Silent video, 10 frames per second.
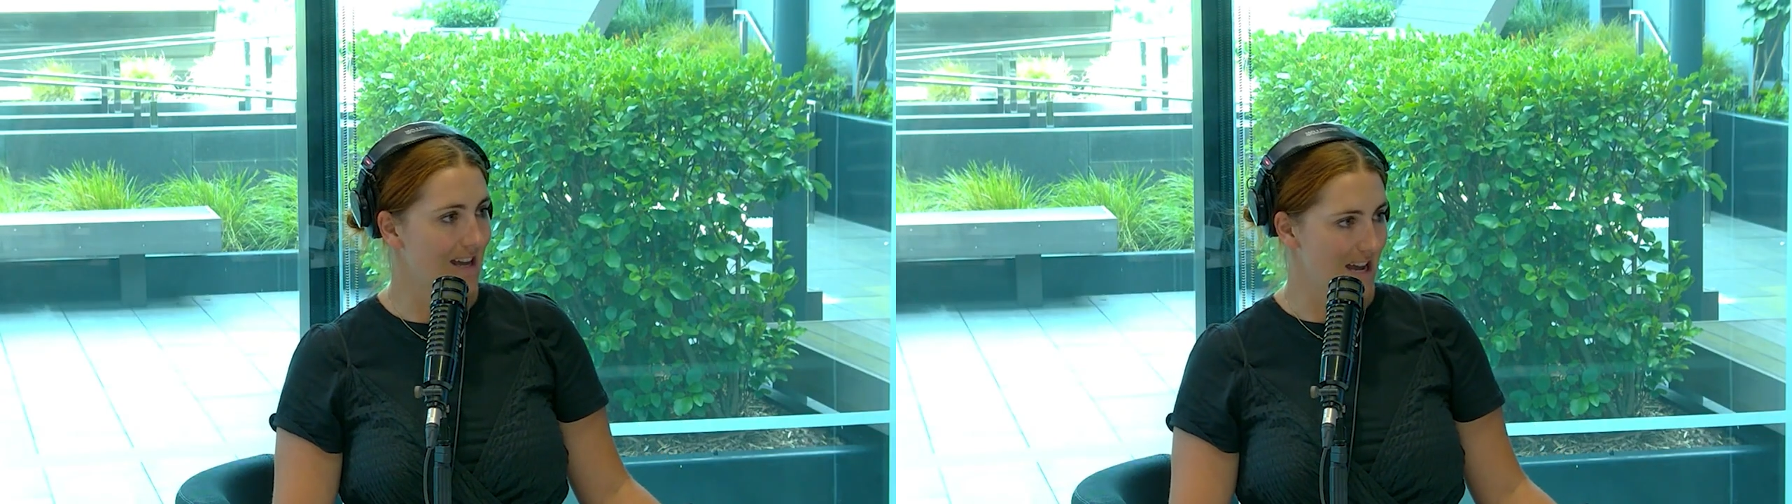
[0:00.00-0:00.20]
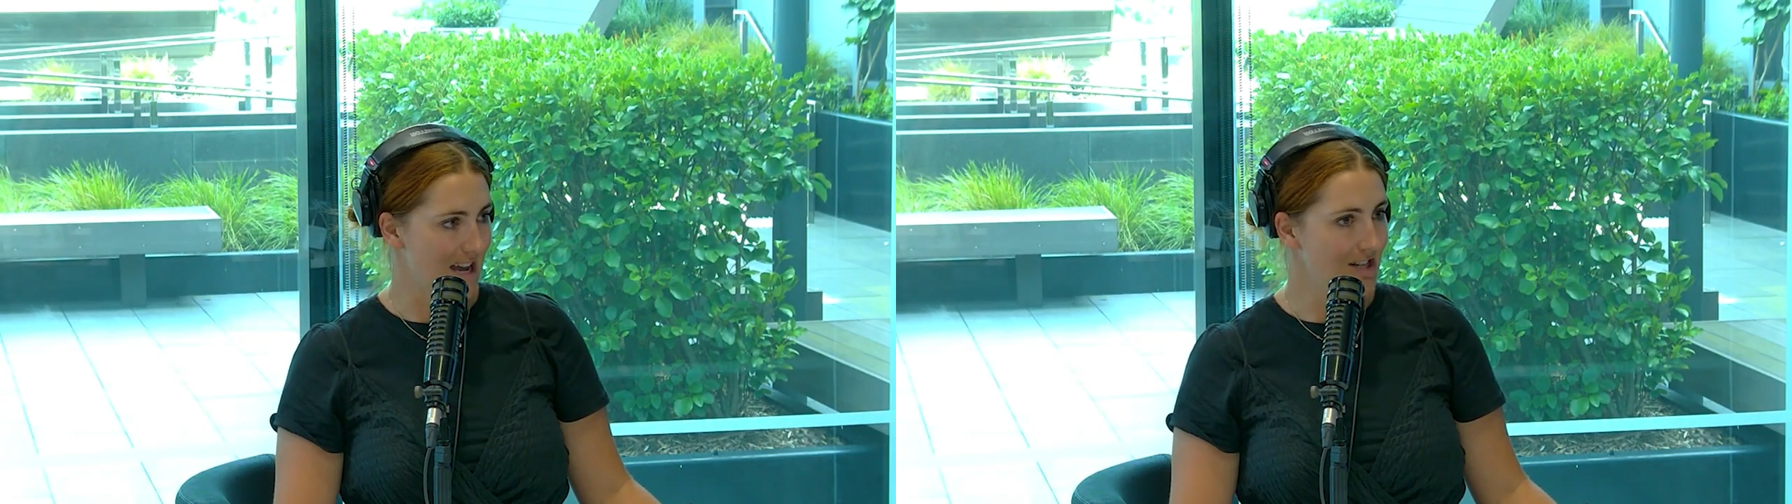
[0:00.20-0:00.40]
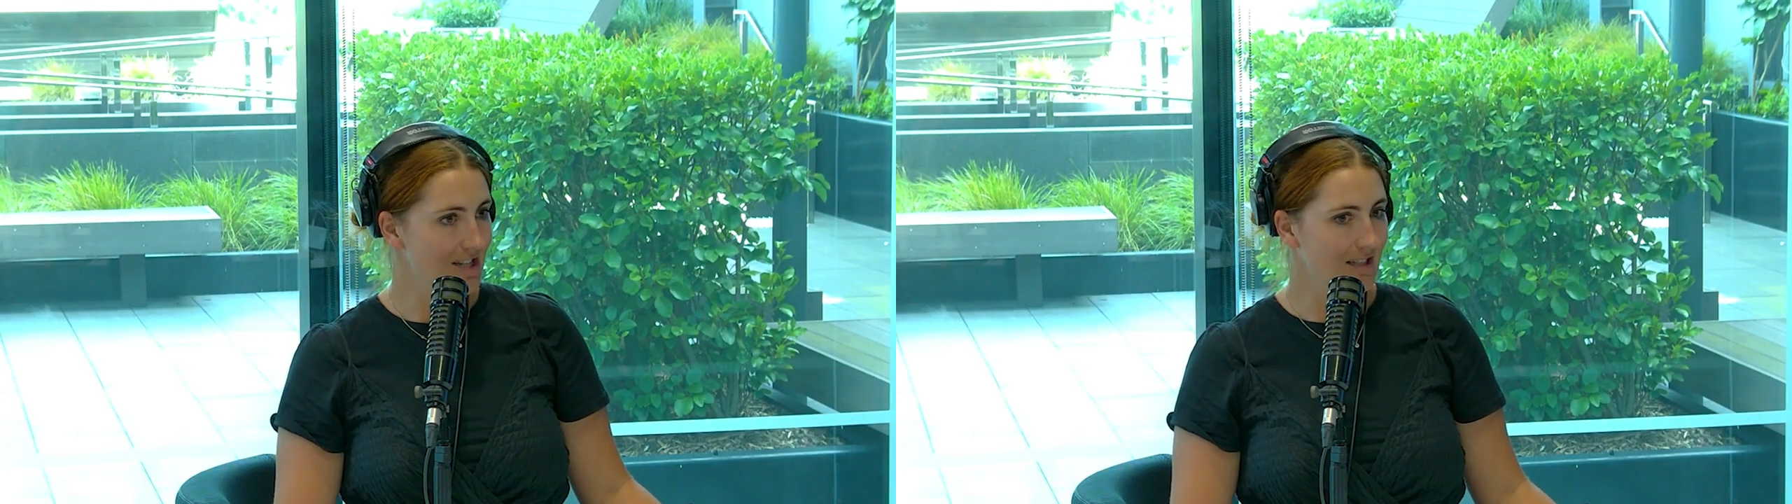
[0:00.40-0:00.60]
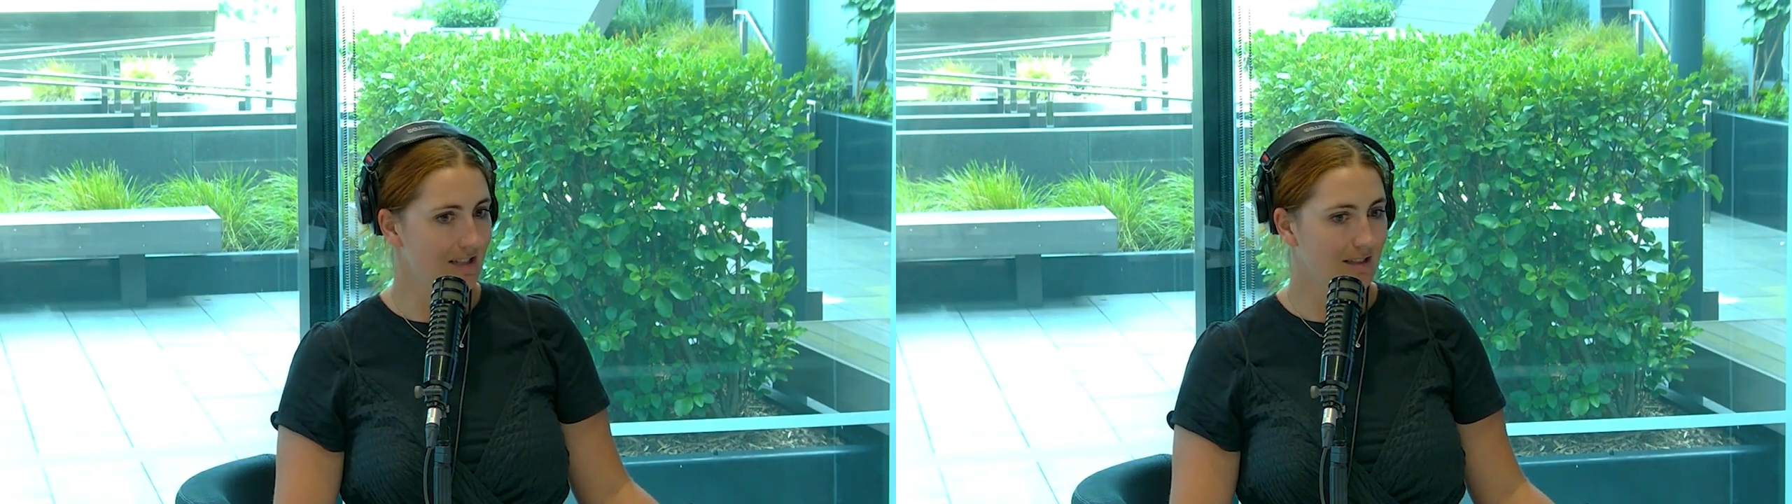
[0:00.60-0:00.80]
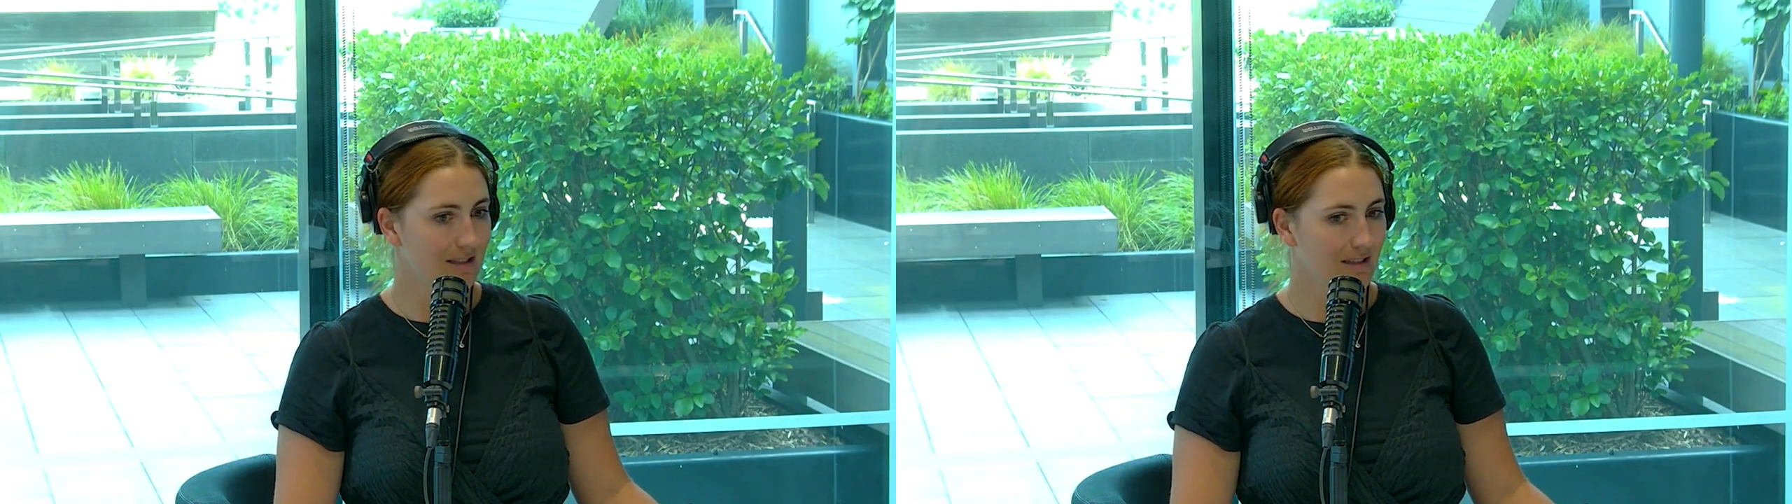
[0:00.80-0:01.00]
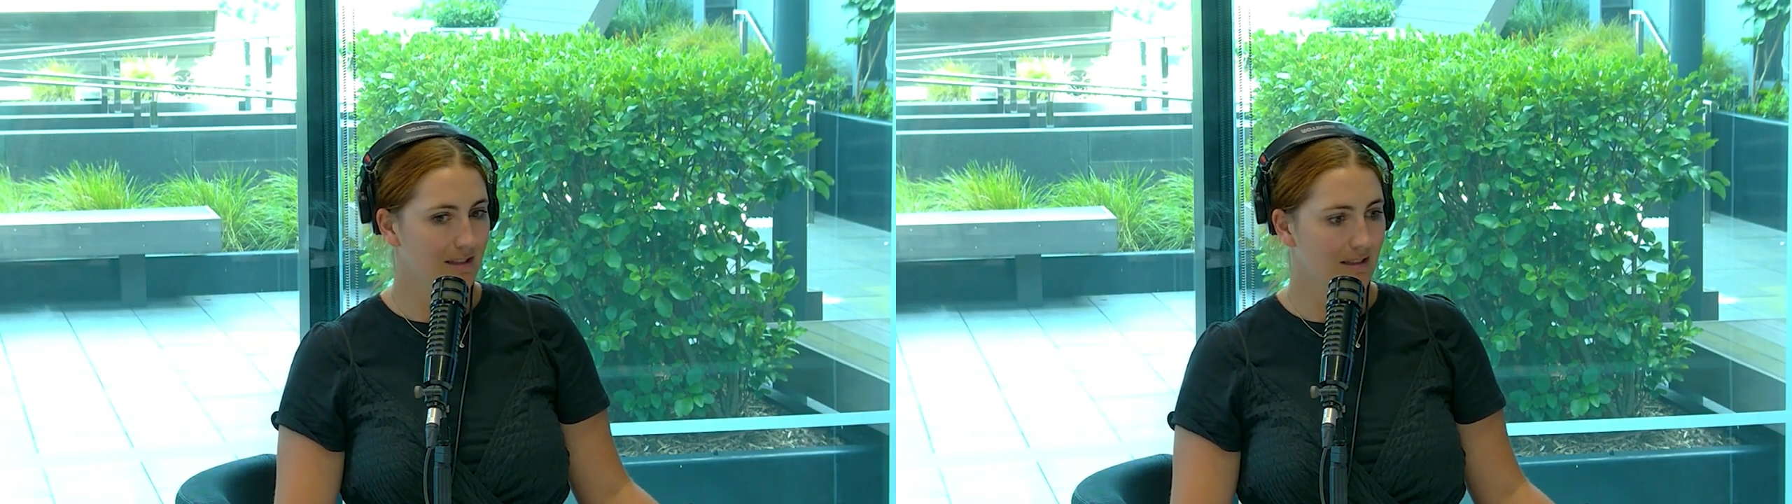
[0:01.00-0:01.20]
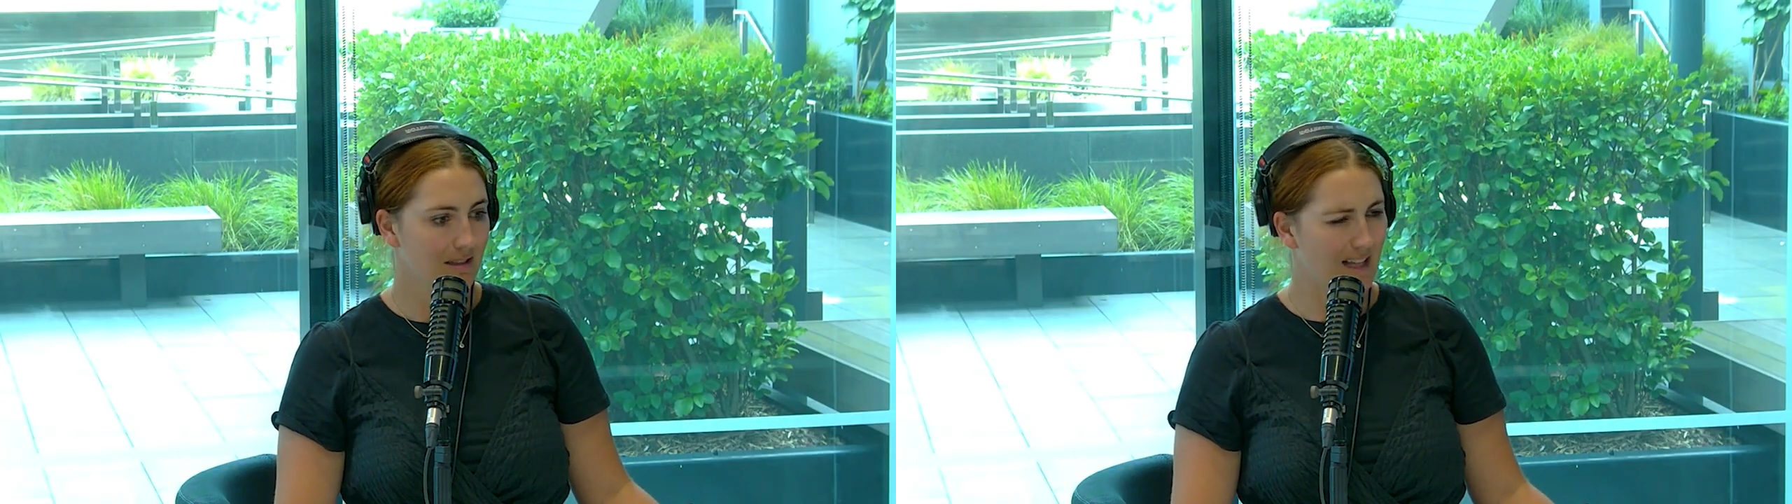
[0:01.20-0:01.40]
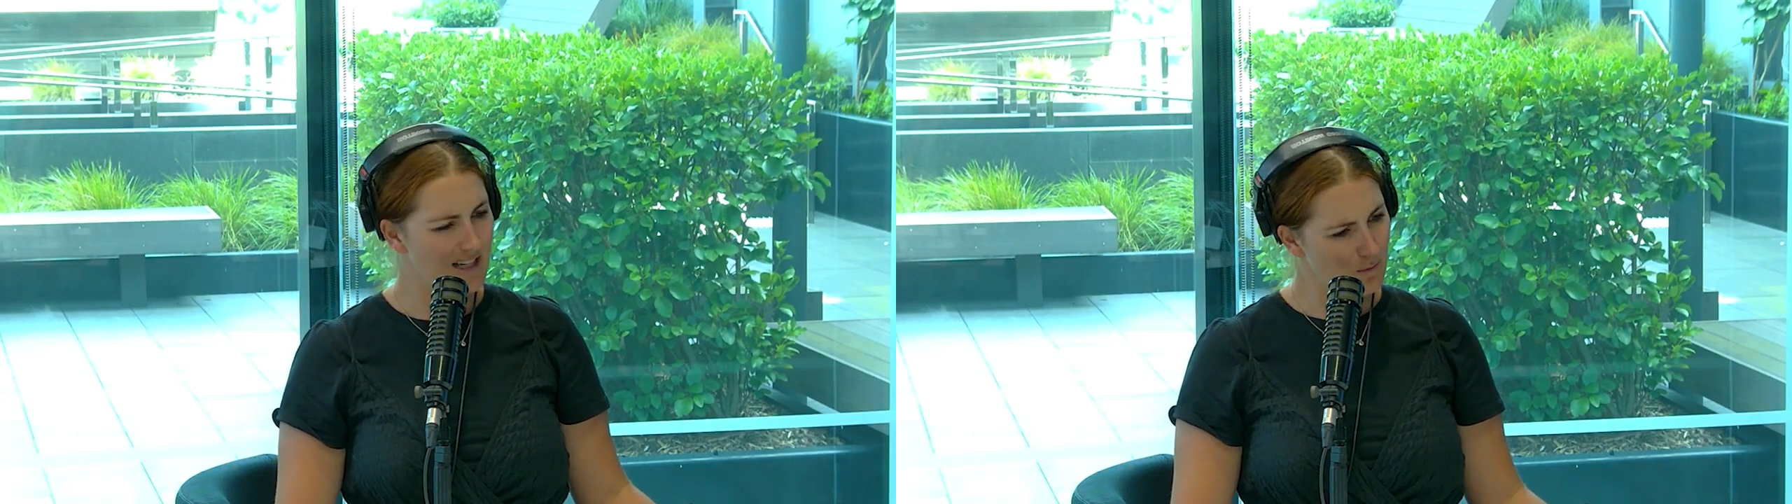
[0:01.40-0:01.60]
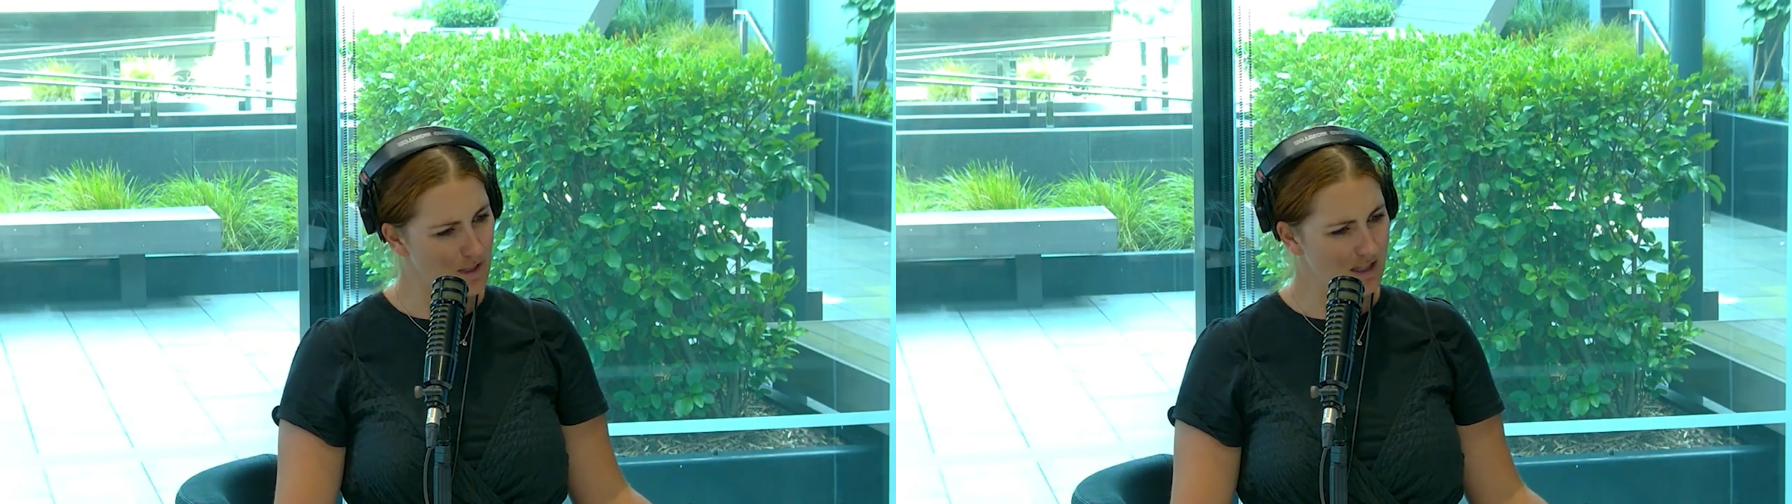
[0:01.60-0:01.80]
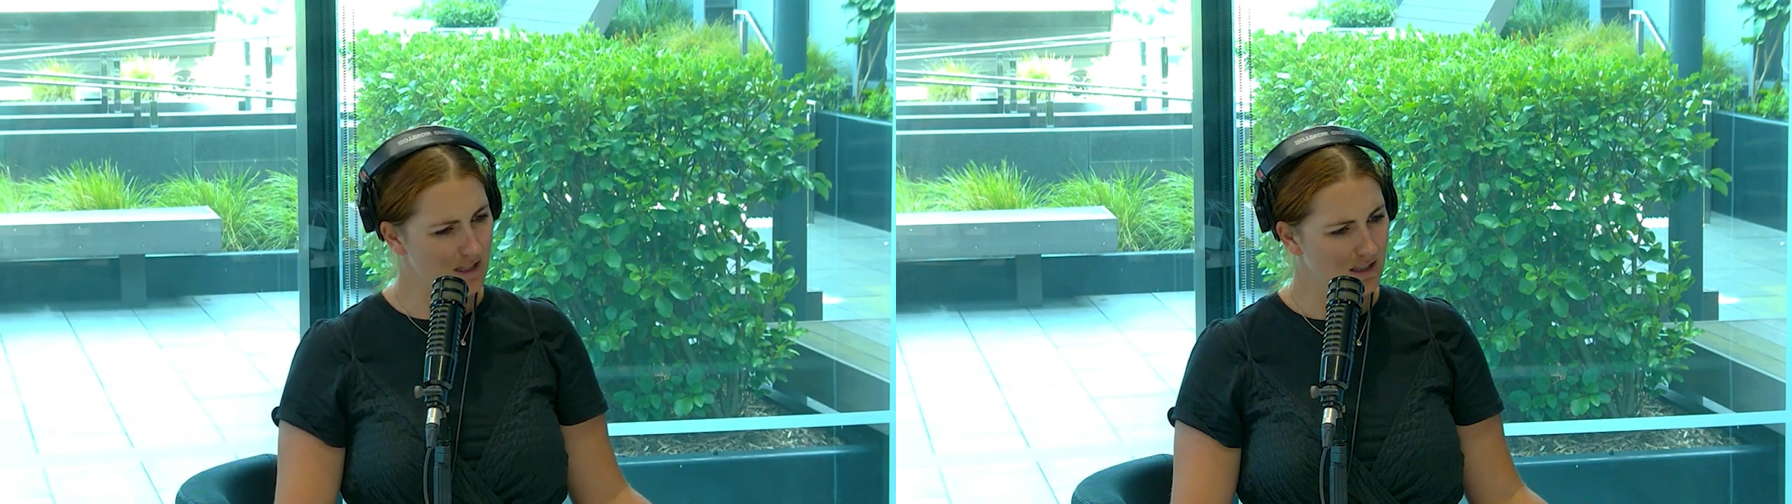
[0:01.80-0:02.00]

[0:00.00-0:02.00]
Ed last week?